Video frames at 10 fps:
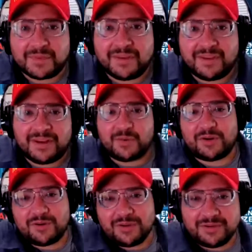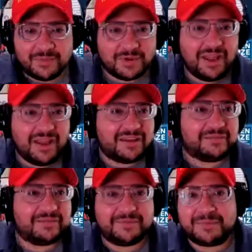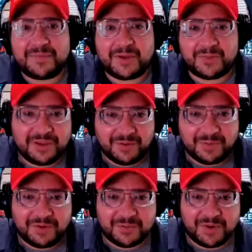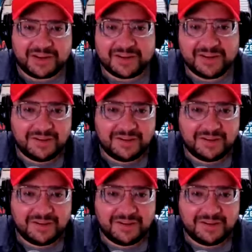And now we're live. There we go. All right.